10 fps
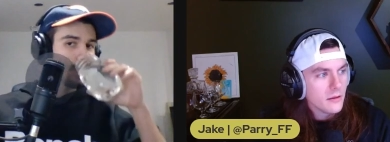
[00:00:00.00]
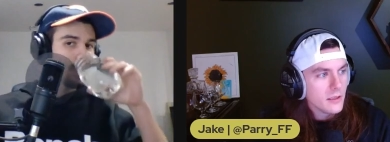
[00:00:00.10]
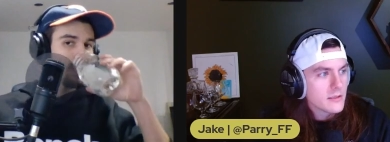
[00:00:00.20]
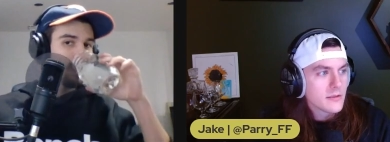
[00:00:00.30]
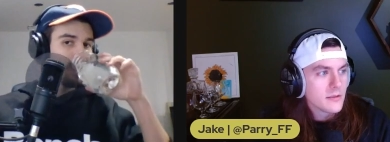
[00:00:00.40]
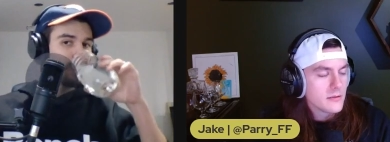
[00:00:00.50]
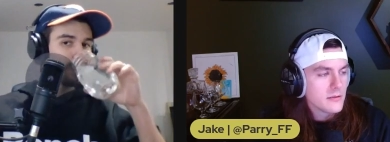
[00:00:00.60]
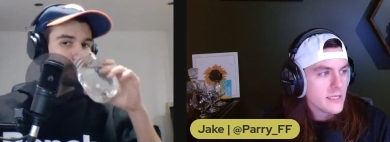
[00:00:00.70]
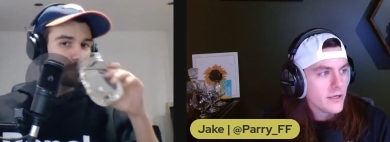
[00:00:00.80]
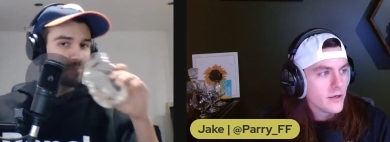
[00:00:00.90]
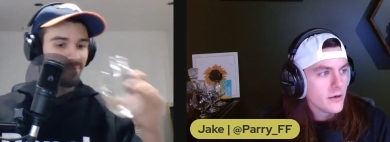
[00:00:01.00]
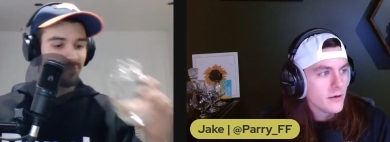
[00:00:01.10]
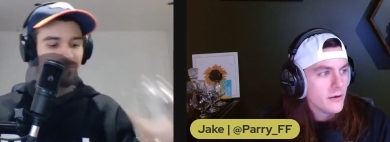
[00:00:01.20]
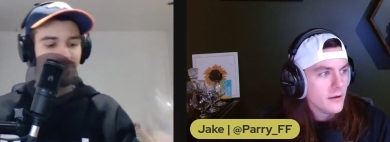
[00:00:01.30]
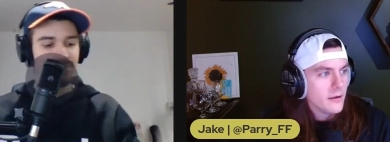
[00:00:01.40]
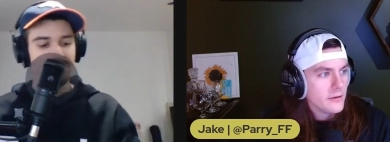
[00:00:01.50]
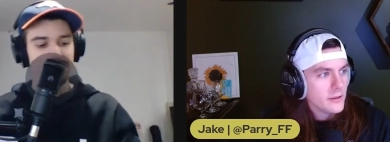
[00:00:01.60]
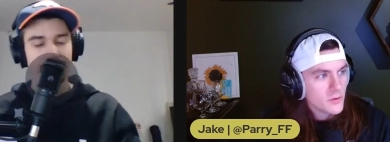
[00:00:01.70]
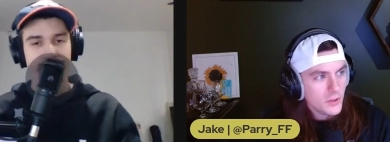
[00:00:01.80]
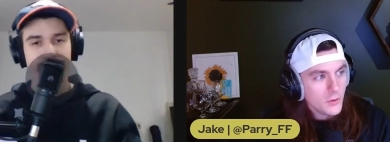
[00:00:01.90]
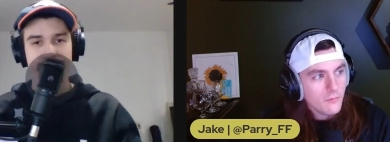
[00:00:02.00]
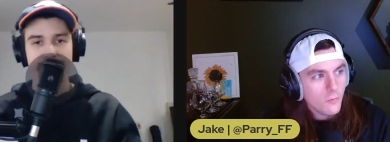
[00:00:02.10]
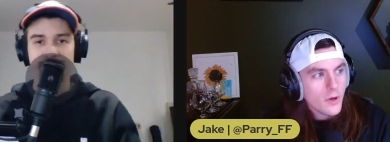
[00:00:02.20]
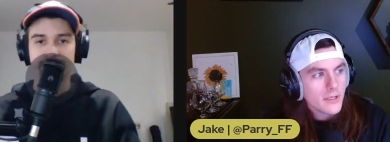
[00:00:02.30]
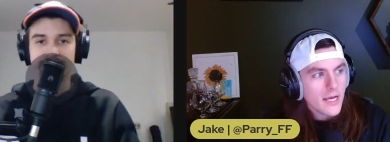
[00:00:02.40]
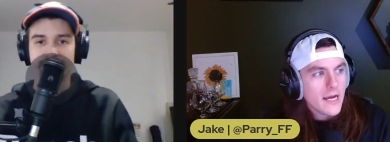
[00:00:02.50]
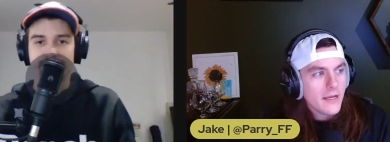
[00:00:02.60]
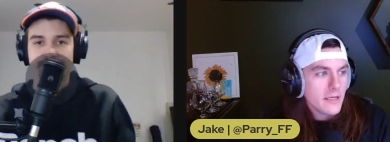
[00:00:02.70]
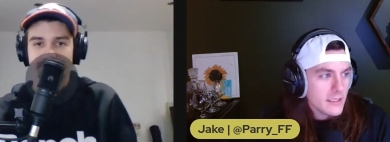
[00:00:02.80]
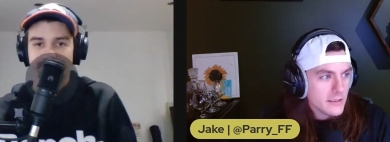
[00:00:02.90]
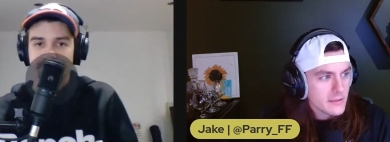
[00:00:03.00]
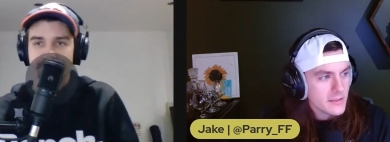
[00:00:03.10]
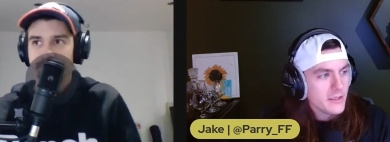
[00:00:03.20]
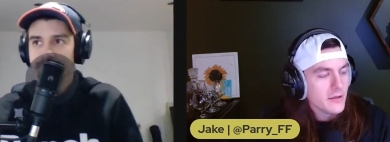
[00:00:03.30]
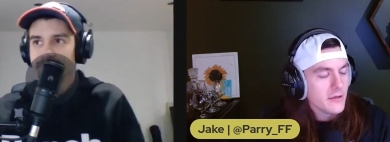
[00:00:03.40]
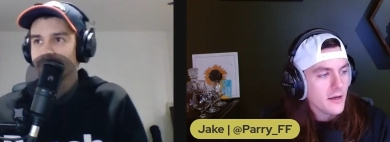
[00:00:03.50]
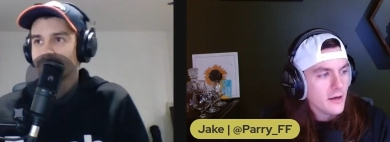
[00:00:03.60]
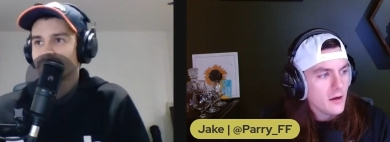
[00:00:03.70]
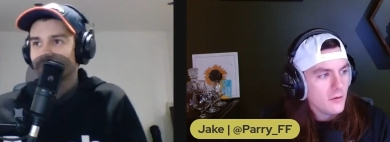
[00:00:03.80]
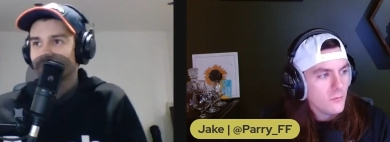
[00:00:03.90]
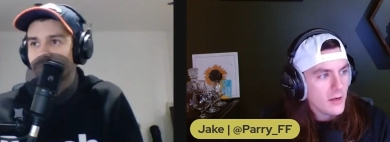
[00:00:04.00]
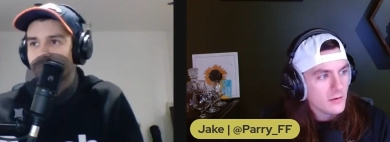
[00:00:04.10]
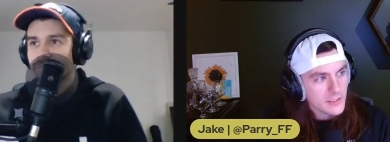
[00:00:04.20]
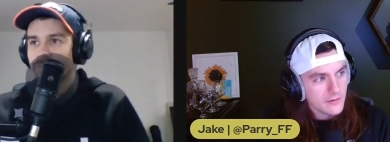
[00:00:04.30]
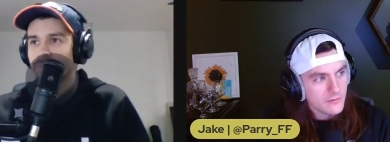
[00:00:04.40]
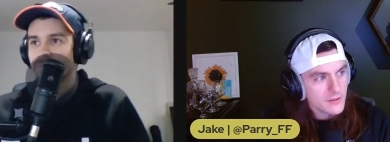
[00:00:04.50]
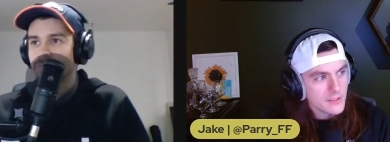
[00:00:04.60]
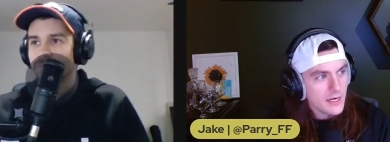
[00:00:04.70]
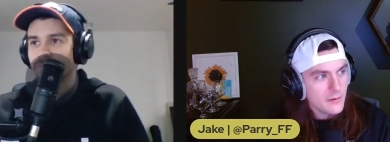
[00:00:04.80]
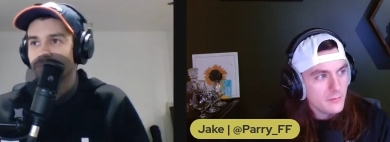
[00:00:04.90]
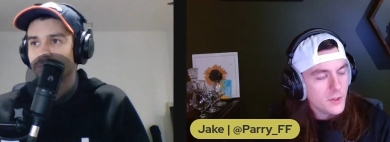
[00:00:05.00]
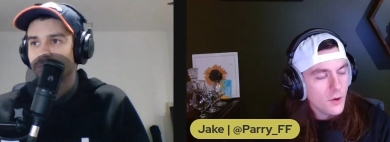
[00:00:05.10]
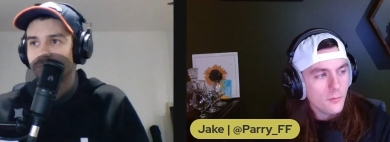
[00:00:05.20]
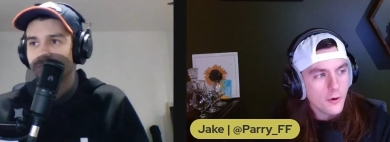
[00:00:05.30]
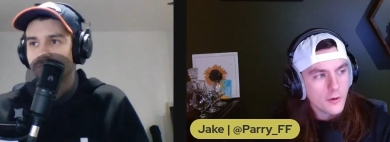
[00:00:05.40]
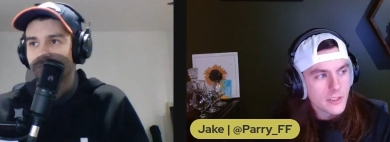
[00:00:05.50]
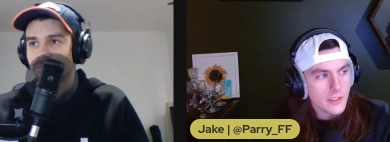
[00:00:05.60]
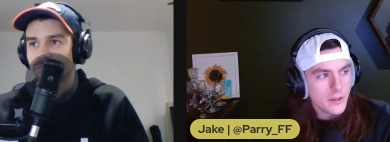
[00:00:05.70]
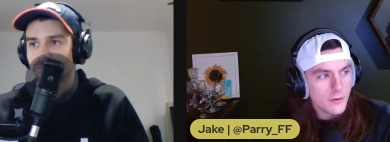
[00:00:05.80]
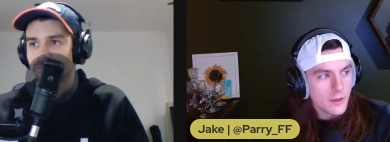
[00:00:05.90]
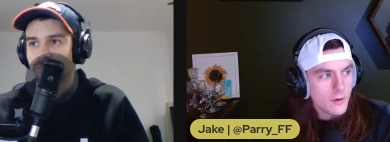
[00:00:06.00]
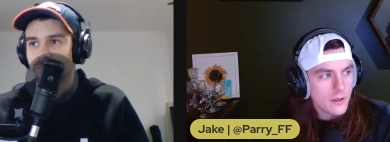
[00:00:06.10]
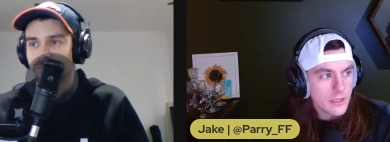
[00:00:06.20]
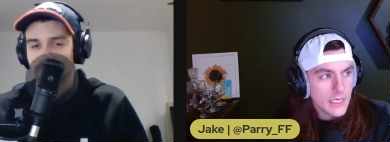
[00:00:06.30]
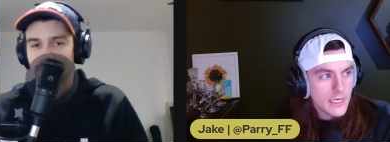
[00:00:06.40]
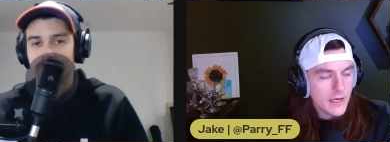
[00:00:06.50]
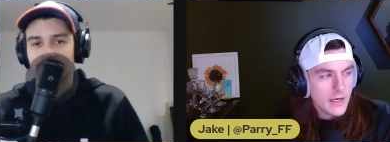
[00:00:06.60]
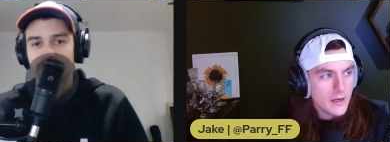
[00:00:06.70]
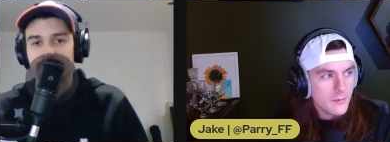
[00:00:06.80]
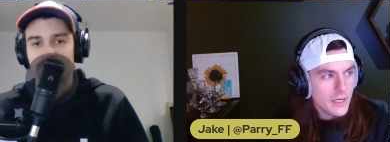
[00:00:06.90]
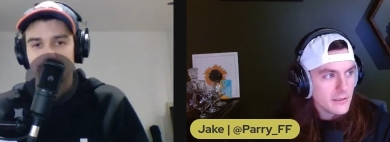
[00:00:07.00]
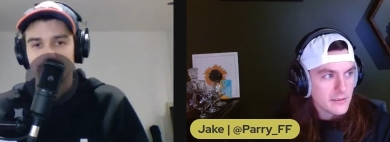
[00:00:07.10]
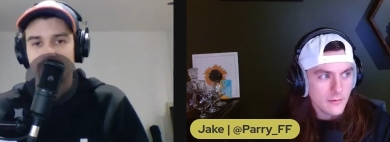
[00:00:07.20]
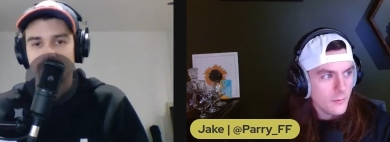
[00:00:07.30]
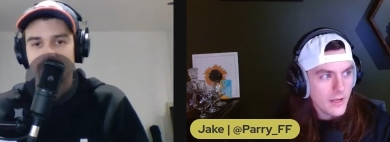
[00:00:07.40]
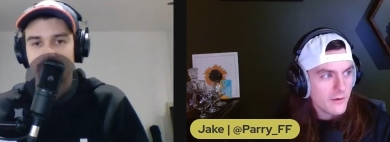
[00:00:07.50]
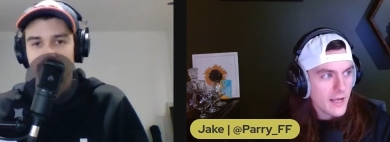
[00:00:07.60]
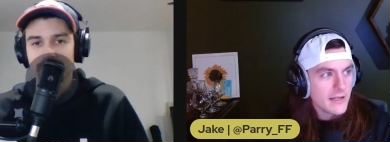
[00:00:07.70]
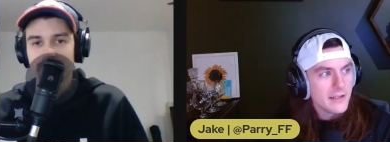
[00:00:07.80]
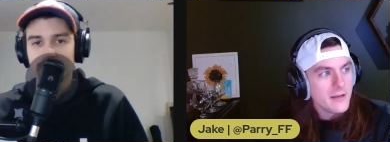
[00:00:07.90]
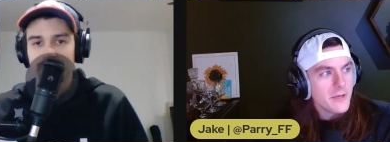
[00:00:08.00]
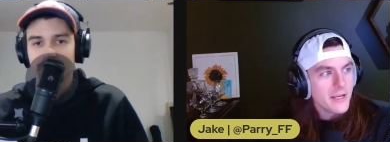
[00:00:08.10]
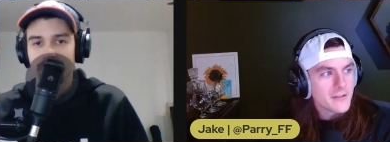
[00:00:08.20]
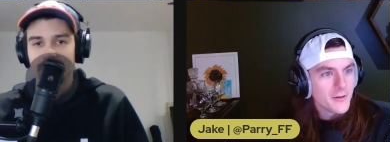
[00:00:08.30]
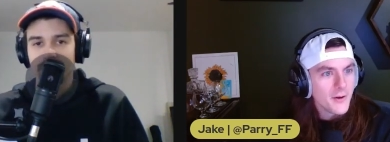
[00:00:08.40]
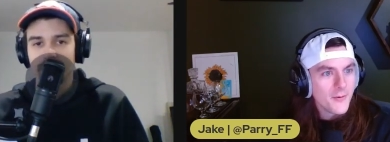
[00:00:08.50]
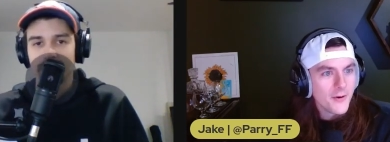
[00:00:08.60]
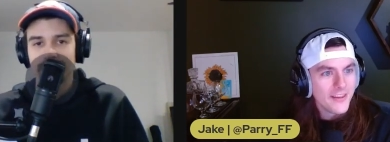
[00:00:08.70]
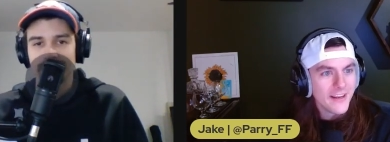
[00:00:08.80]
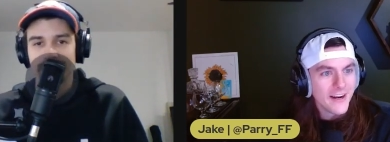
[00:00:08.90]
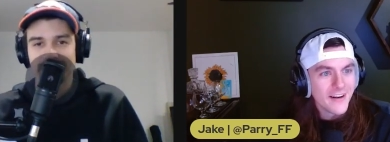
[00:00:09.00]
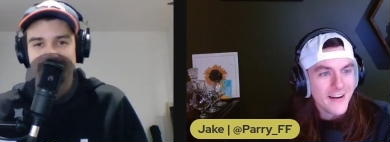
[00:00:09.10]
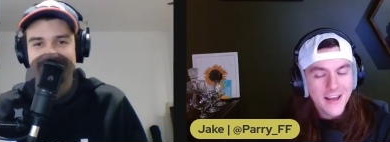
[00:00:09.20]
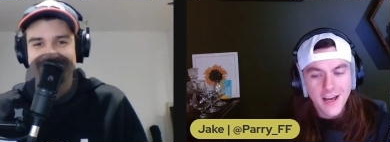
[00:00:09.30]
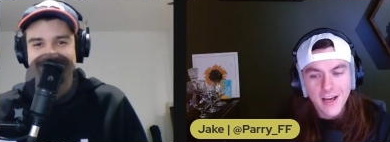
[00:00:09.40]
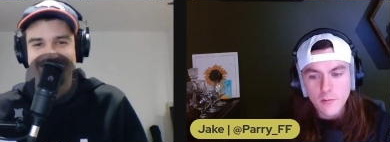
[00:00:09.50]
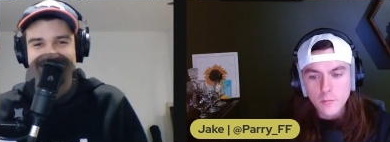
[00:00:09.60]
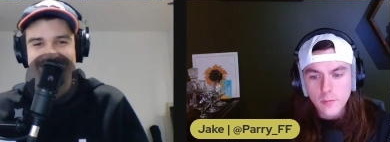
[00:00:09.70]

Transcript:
Speaker 1: this tier there's you have one guy in this tier uh, of wide receivers that I don't personally agree with, um, and it's we haven't gotten to him yet, so don't worry there. Um,